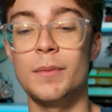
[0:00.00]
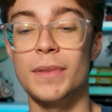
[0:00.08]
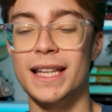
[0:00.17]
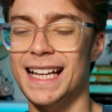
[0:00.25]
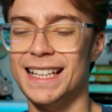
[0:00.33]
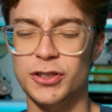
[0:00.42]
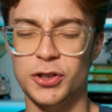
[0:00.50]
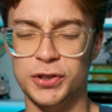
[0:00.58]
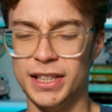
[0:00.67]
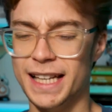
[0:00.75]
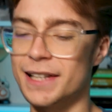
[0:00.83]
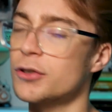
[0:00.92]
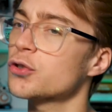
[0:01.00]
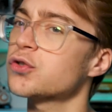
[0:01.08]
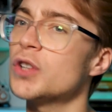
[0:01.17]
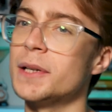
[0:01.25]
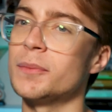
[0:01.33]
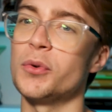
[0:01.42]
And that's just
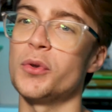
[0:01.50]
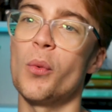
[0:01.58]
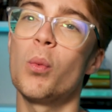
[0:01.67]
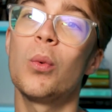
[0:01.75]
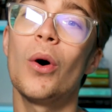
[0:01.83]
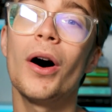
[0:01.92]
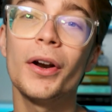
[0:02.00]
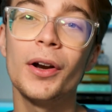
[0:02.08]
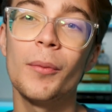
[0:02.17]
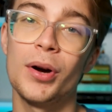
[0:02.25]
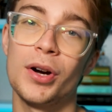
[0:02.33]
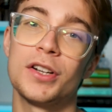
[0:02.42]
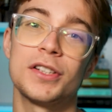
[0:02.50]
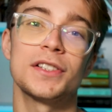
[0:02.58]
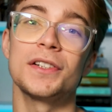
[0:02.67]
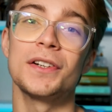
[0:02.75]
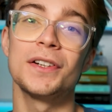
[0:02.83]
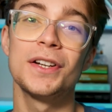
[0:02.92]
incredible that one
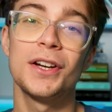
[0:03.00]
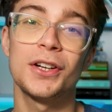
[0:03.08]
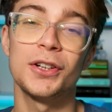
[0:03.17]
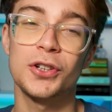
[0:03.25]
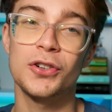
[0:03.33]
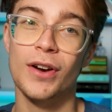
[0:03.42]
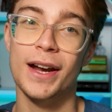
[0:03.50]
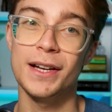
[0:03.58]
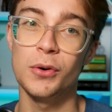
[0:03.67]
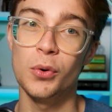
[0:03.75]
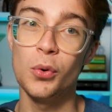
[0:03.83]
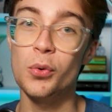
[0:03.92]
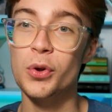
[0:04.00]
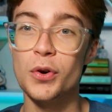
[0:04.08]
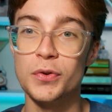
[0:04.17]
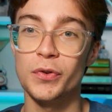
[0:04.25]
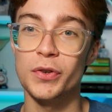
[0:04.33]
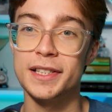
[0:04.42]
person can create all
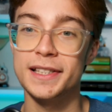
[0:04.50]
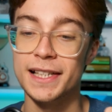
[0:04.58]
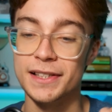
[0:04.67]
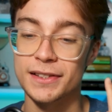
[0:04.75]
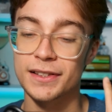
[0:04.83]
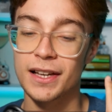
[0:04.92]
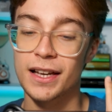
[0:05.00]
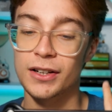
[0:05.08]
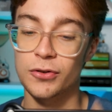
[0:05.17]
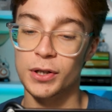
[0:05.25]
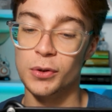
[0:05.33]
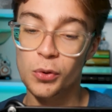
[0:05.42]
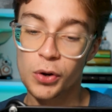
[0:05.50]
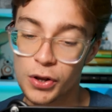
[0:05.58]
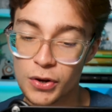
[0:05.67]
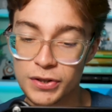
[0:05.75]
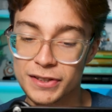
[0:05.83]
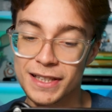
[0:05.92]
those voices, create all
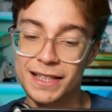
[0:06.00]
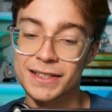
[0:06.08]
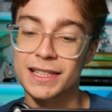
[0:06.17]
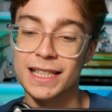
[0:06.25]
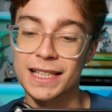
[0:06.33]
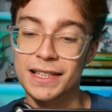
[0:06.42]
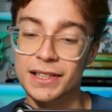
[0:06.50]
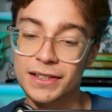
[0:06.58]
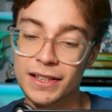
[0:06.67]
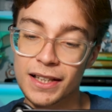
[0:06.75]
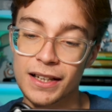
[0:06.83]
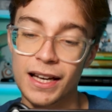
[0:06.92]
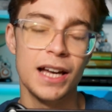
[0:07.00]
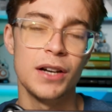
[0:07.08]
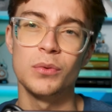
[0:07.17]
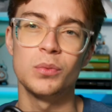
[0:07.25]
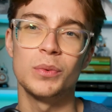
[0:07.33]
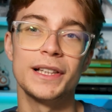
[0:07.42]
of those identities,
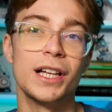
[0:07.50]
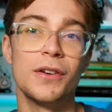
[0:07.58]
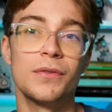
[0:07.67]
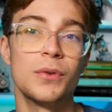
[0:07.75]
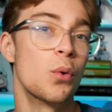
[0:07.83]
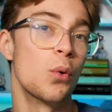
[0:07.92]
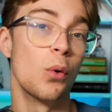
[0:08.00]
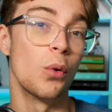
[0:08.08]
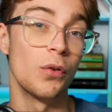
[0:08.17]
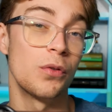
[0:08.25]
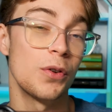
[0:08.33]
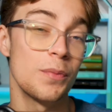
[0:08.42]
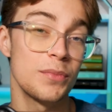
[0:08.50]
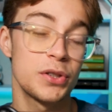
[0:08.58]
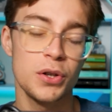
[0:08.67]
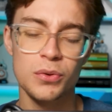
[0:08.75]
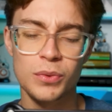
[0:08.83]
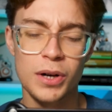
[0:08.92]
and we love all of them.
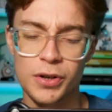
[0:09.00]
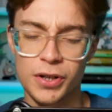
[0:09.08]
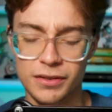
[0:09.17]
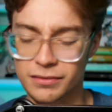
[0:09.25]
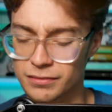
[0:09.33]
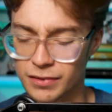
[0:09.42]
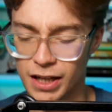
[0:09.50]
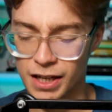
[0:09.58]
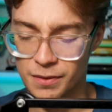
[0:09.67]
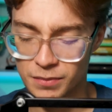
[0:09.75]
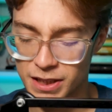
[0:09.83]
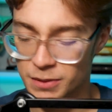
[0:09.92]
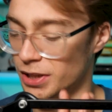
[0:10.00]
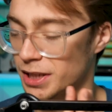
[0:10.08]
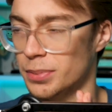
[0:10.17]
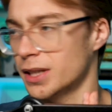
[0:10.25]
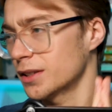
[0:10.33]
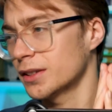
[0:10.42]
So well done, D.
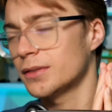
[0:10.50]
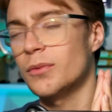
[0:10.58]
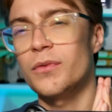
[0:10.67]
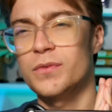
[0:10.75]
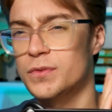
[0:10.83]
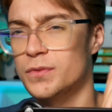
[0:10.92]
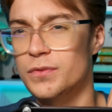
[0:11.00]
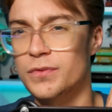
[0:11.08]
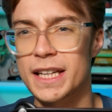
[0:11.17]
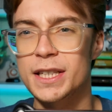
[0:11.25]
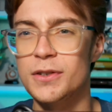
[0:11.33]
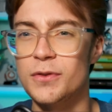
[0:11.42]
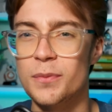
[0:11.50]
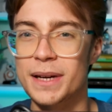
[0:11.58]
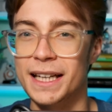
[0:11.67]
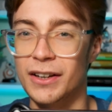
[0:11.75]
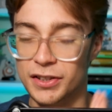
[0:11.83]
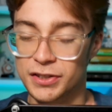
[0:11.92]
Bradley Baker. Thank you for
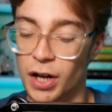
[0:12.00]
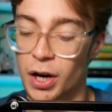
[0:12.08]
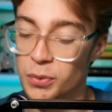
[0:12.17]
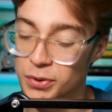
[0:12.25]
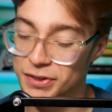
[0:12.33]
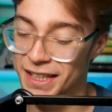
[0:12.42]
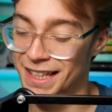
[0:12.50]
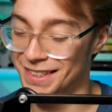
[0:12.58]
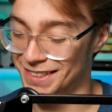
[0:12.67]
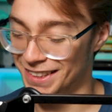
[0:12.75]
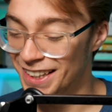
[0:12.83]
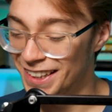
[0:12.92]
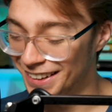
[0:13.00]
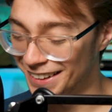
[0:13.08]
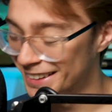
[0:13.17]
being our Star Wars dad.